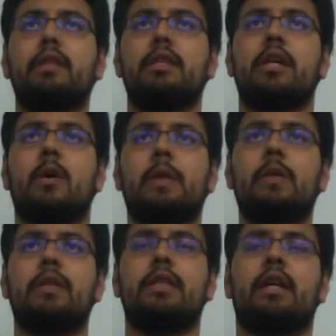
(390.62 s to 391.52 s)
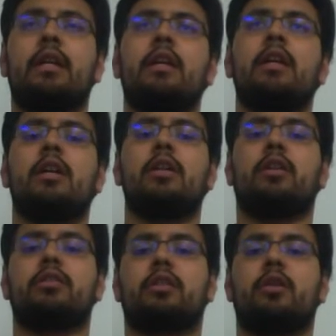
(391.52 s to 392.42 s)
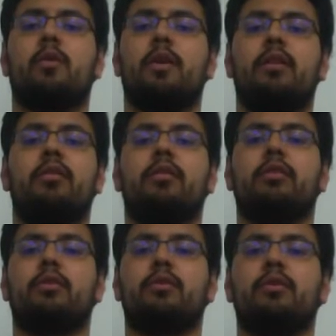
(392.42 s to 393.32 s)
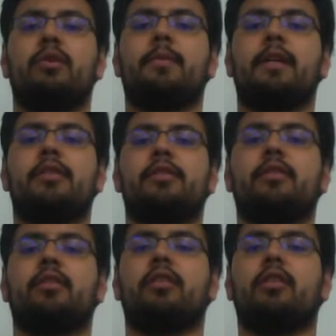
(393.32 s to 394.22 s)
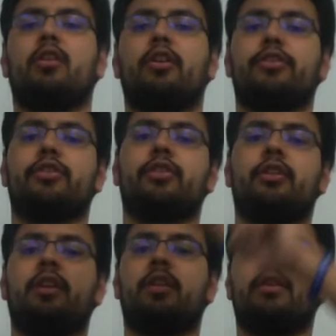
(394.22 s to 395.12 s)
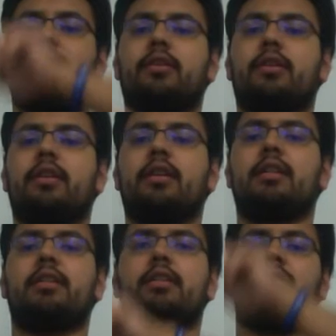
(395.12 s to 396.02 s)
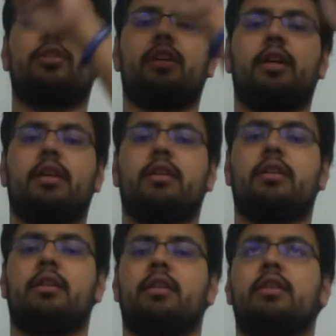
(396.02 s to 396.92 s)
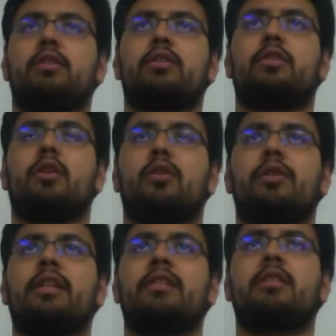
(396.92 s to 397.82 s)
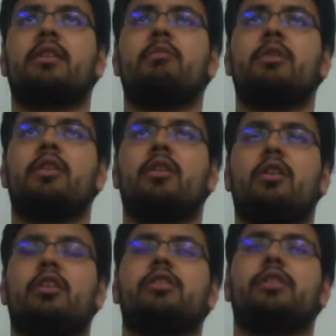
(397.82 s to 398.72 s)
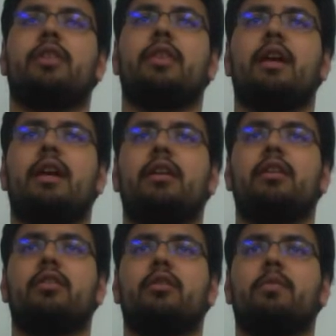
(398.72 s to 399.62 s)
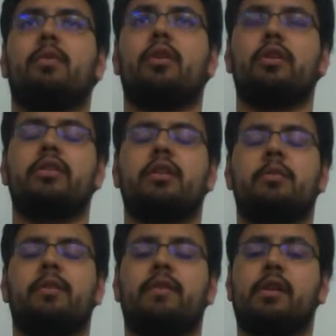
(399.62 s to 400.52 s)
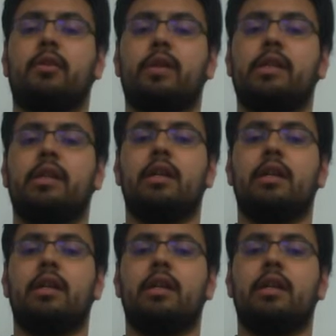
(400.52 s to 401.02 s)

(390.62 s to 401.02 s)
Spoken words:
Now in doing that, you're also going to want to imagine an arch that's going to connect each hand. So that's going to be the arch that your ball is going to be following.